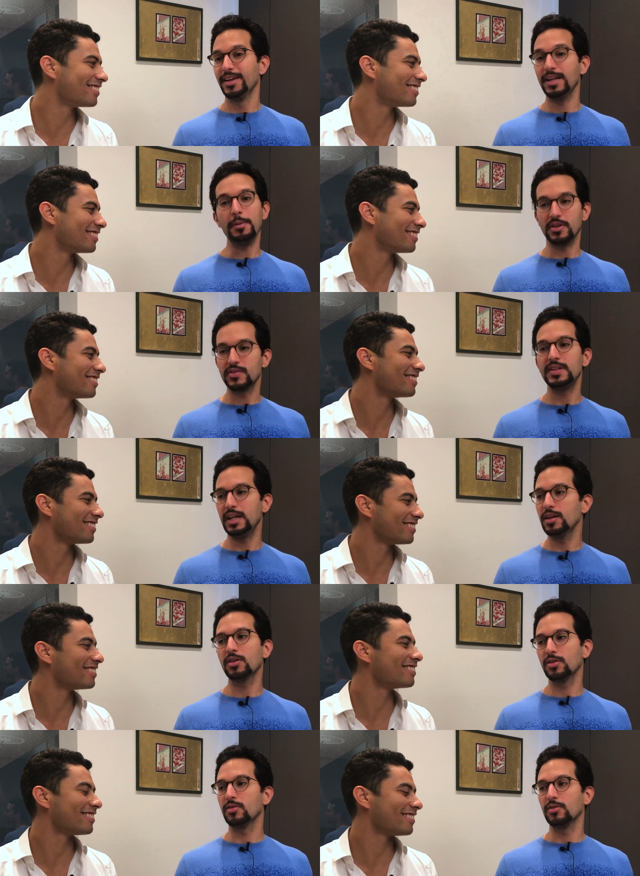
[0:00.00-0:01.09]
Speaker 1: Yeah, but still,
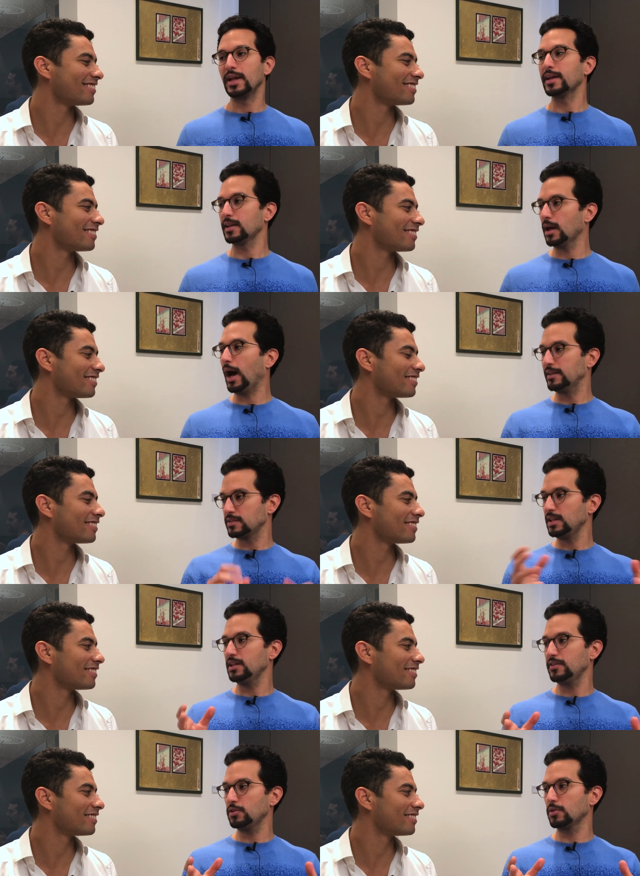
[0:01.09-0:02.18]
no, no. Like as an
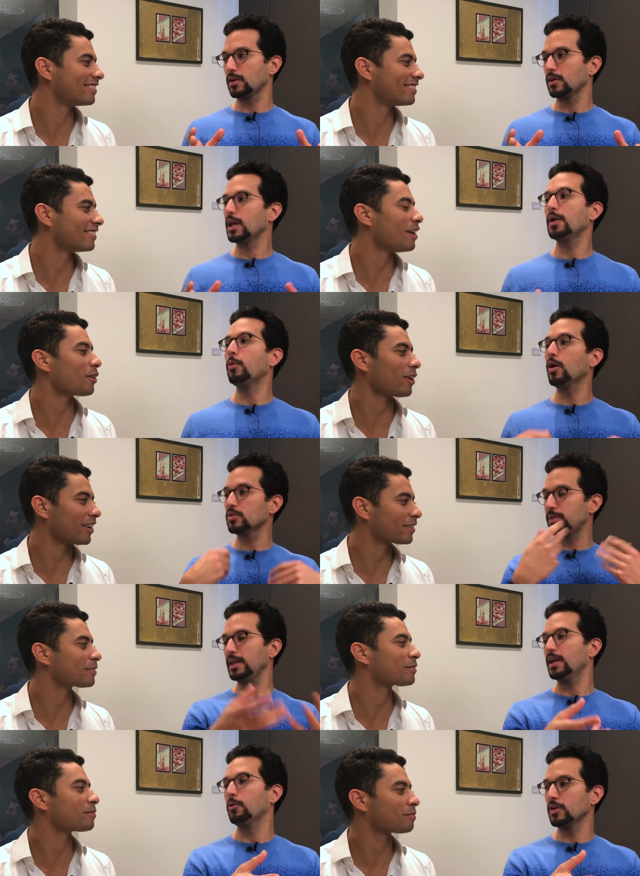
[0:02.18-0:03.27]
individual, he okay. won't
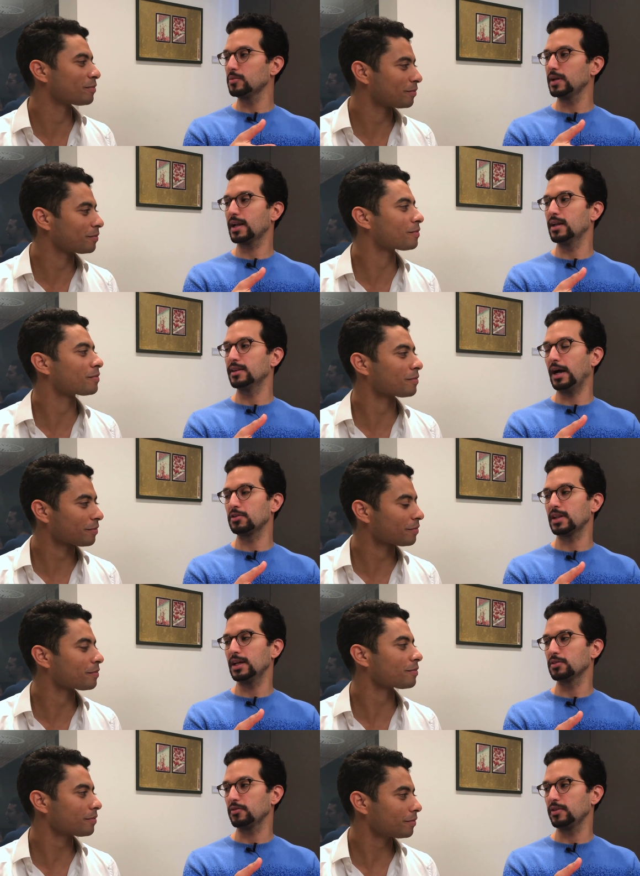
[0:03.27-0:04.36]
be he won't be a direct
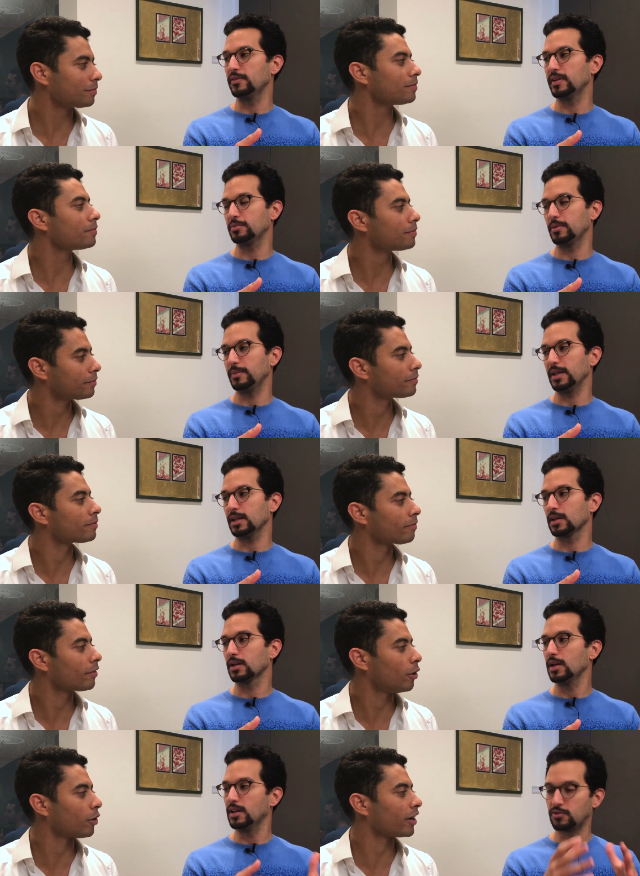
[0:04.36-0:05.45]
client of investment banking.
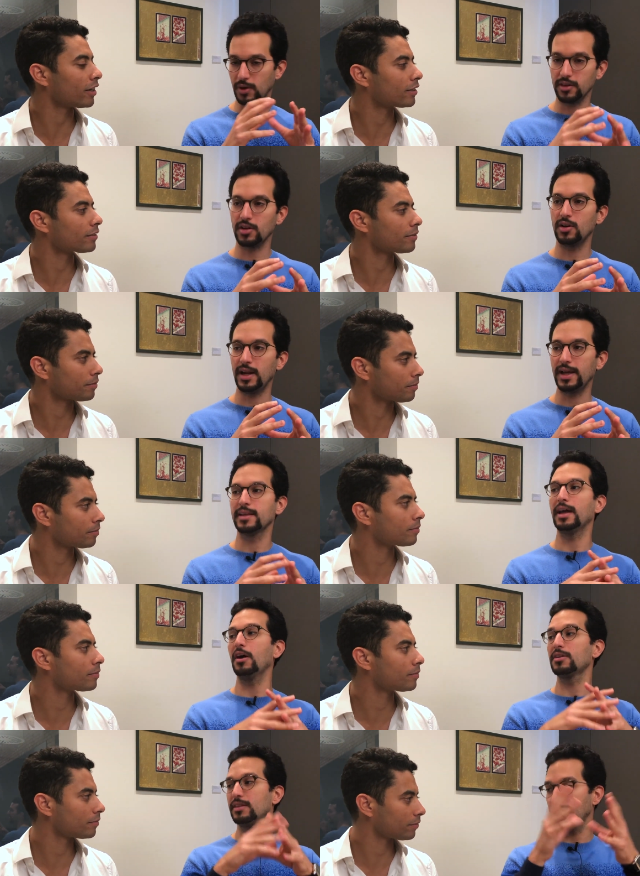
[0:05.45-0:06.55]
Okay. It's rather like
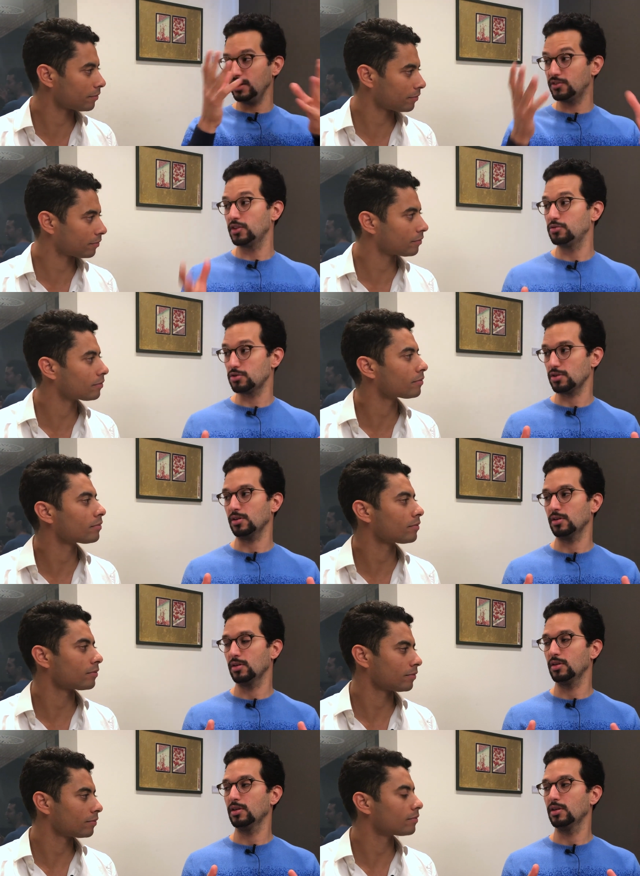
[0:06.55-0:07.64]
directly the institution,
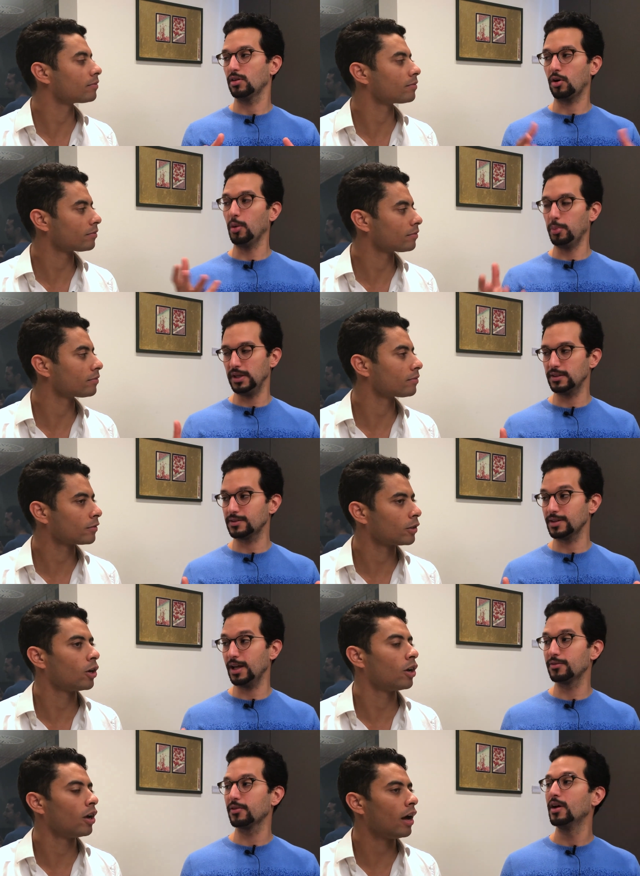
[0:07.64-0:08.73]
the corporate
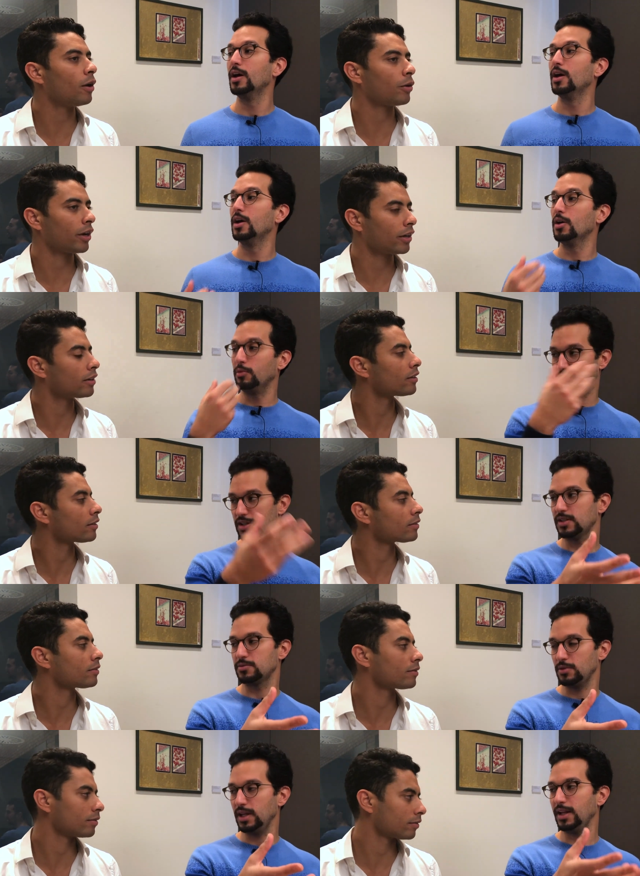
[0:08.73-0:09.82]
itself, ah, okay. which
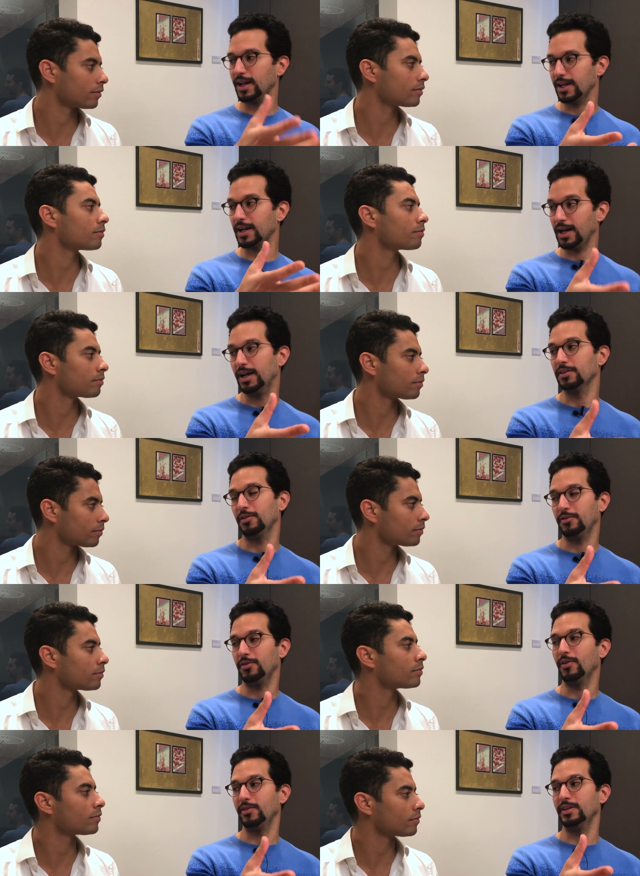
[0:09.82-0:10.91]
is really like a client of,
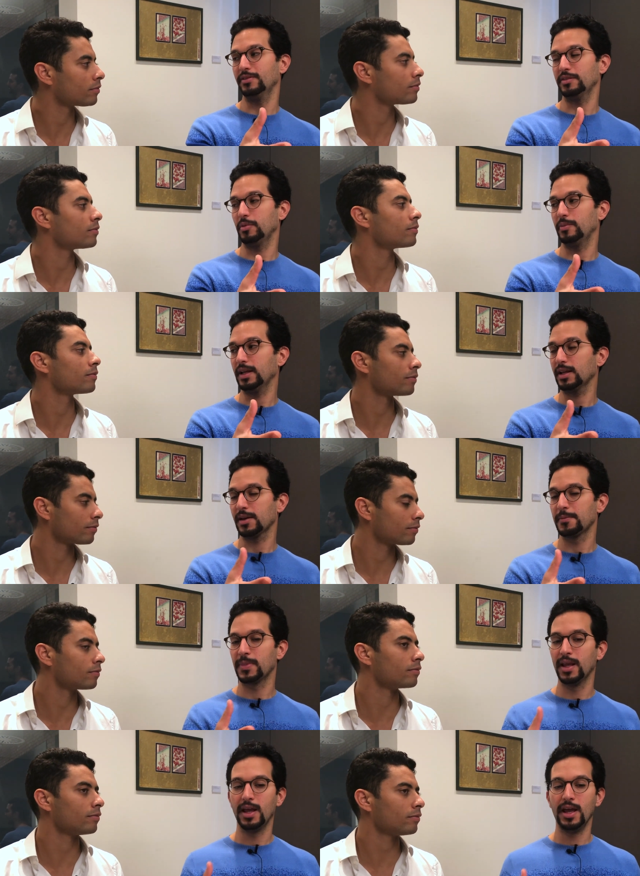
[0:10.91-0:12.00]
of the investment banking.
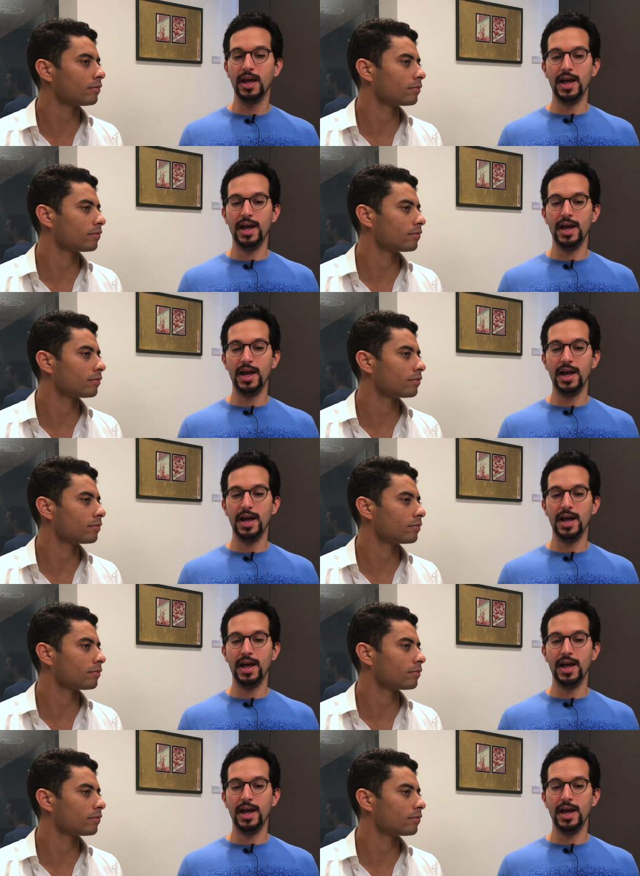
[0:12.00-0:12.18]
Mm-hmm.